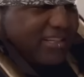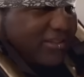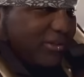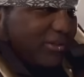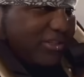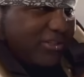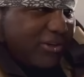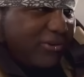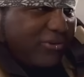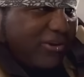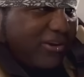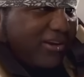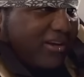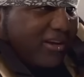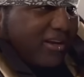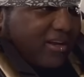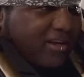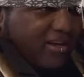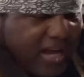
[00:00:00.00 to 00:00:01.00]
that against
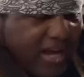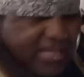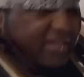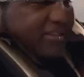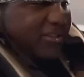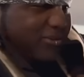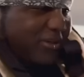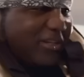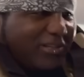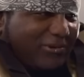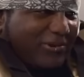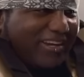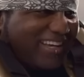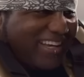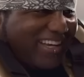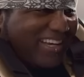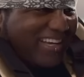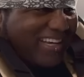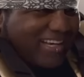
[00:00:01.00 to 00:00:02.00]
Tyson. He has got power,
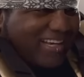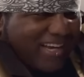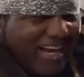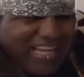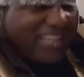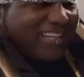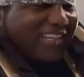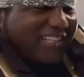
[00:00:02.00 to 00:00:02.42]
you know, he's